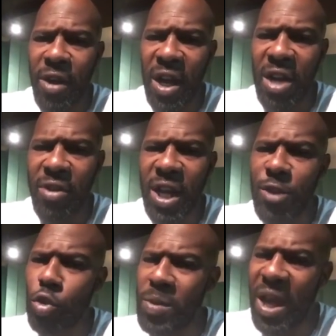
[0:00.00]

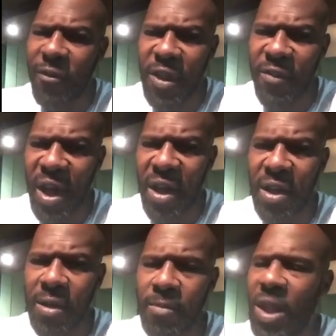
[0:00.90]
lyrical do me a favor?
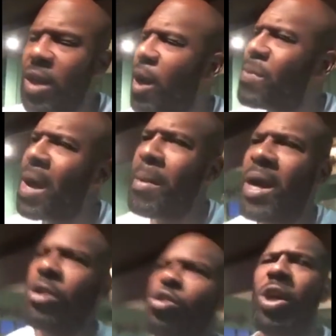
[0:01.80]
Come now,
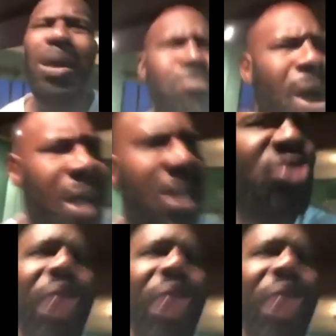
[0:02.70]
man, we're talking madness